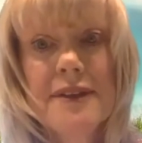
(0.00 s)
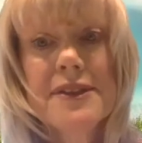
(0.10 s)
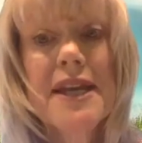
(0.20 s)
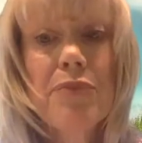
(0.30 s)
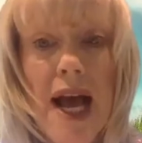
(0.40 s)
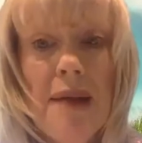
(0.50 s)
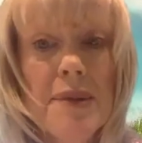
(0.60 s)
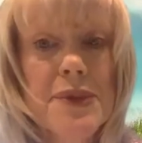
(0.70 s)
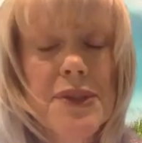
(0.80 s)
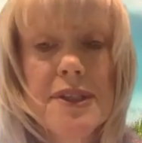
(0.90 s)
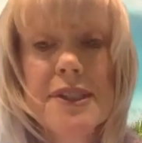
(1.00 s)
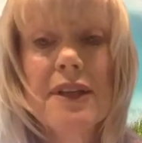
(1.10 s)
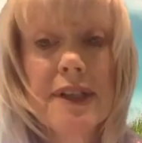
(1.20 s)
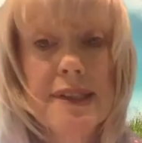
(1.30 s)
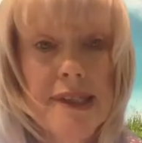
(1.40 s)
problems
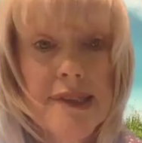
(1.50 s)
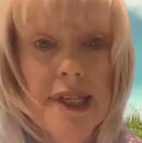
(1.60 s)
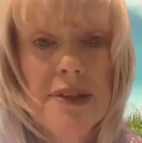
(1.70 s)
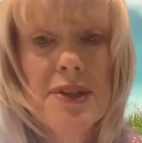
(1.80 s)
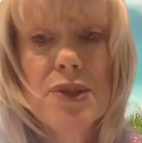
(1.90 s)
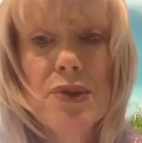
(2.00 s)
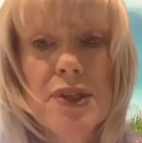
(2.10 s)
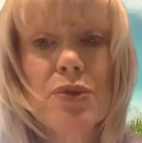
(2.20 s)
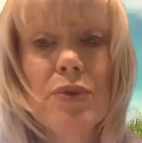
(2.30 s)
still existed. The students